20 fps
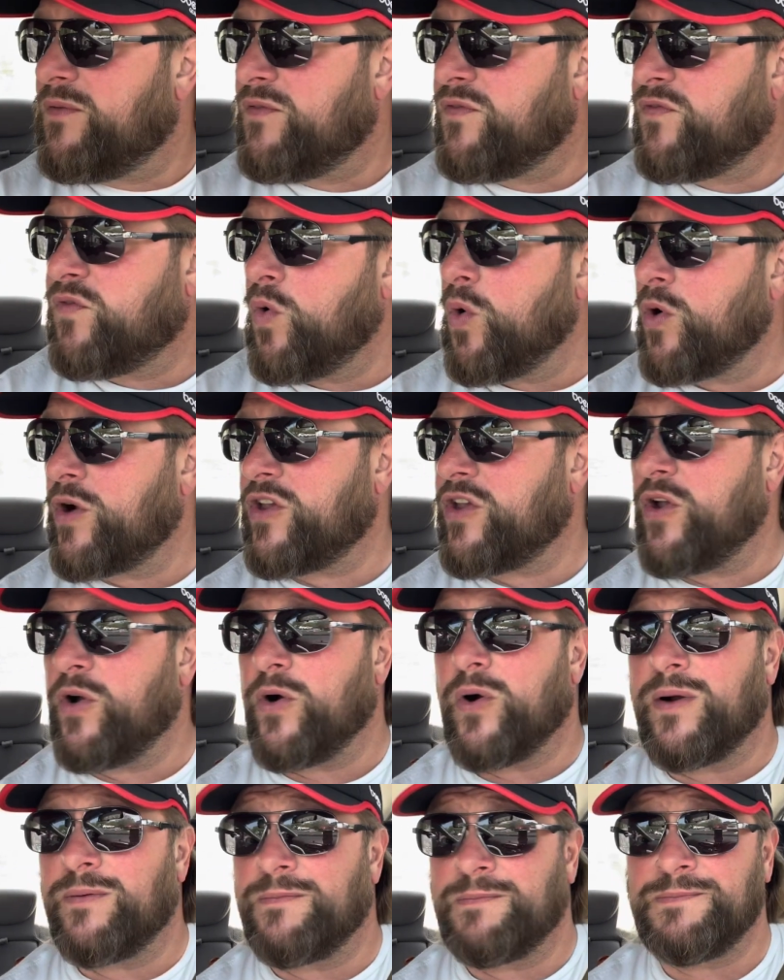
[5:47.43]
for
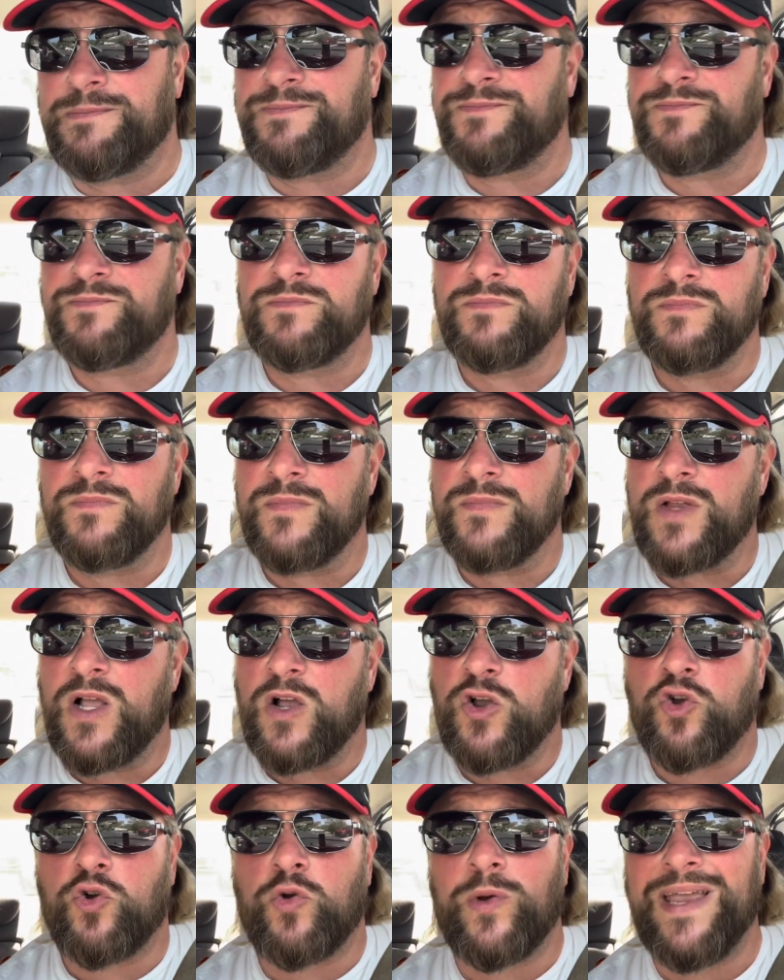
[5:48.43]
your
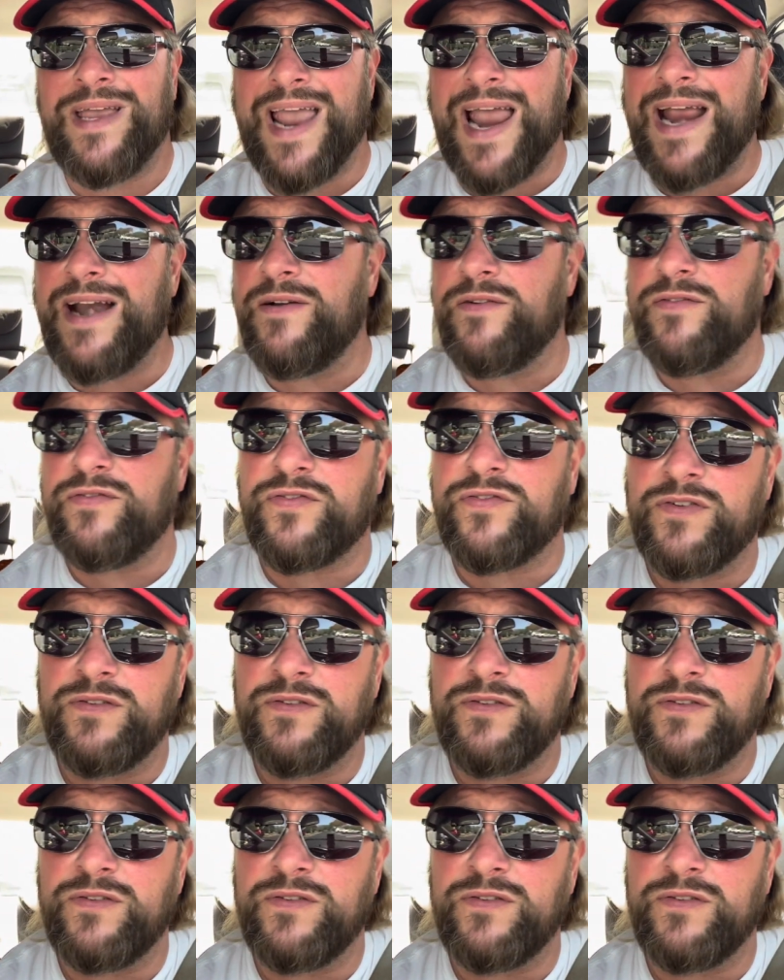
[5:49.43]
creative